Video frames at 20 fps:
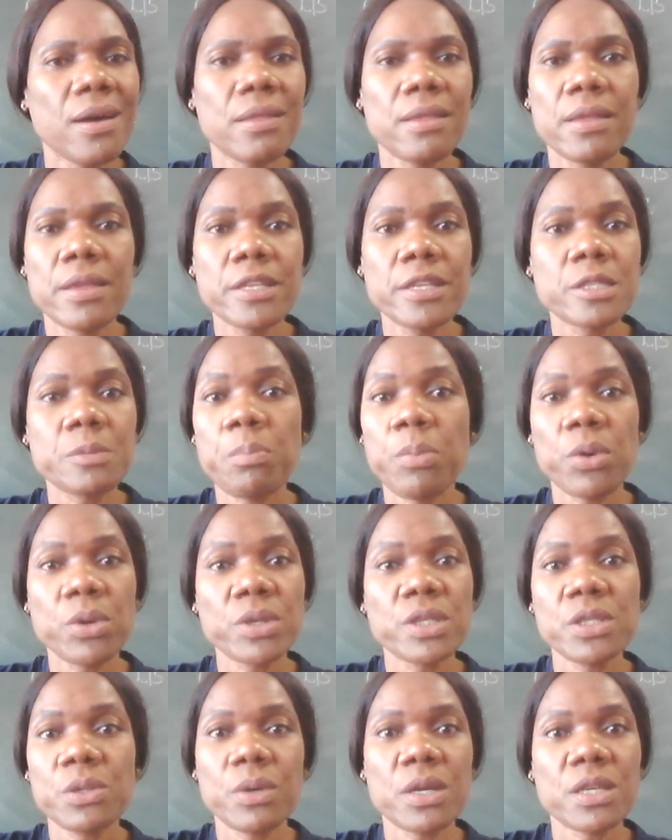his
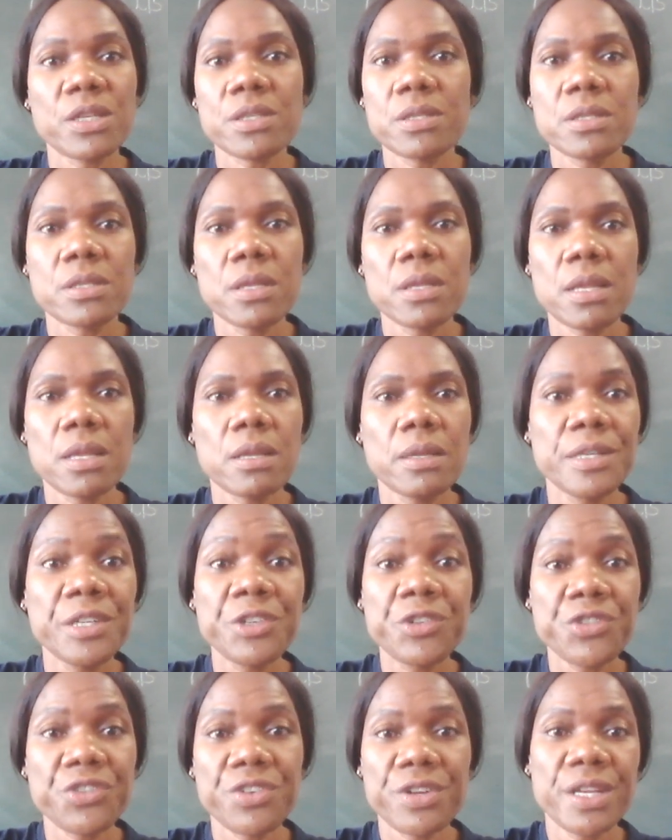body was
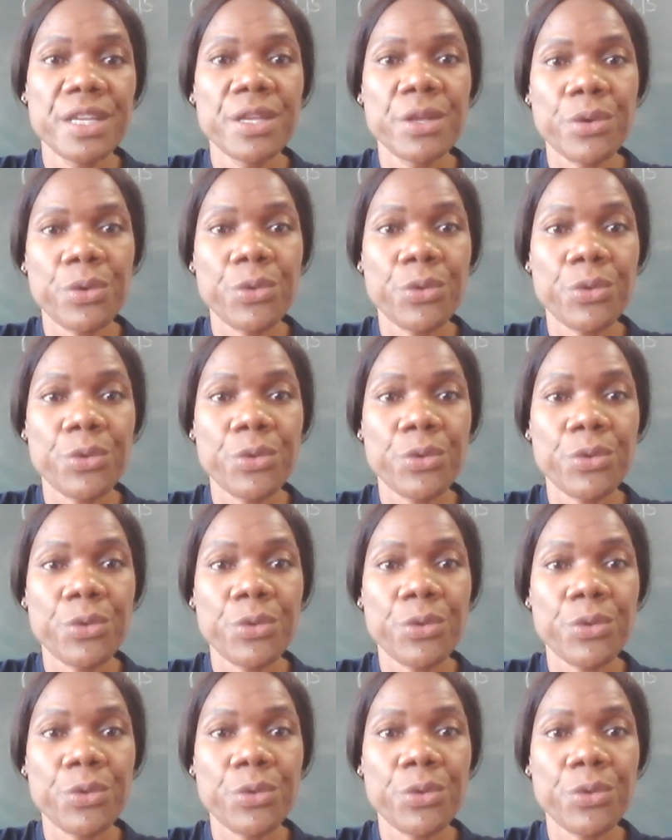literally